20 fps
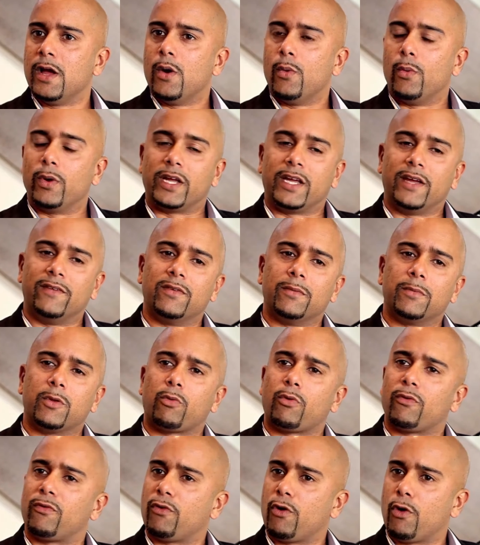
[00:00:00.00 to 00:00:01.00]
We give them the
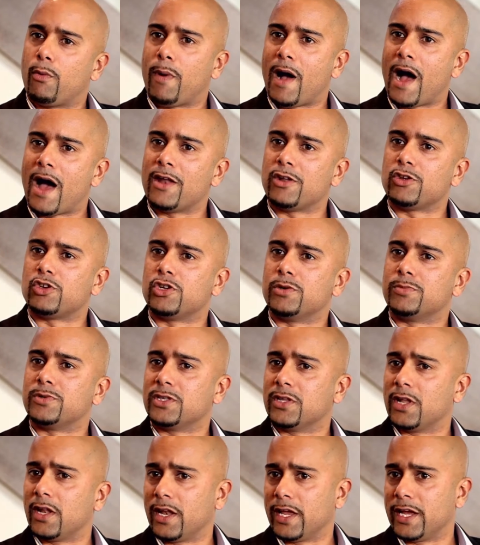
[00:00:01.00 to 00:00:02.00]
referral partnerships
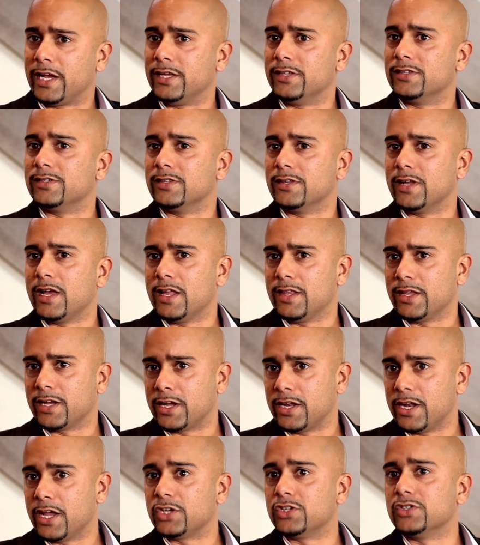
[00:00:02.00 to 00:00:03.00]
and the leads and the
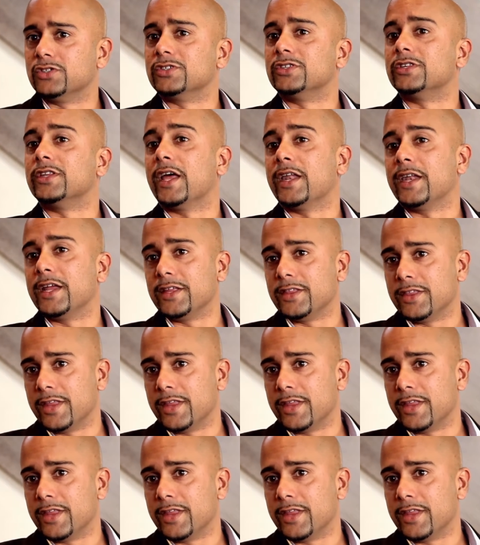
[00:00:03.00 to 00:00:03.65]
connections that they need